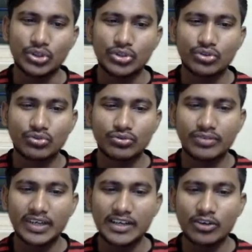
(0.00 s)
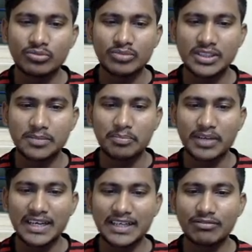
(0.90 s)
So to find how much
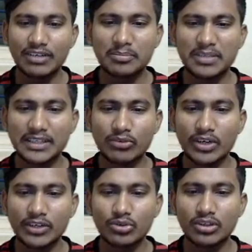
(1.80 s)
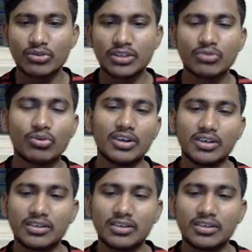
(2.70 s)
paint will be required to cover a wall.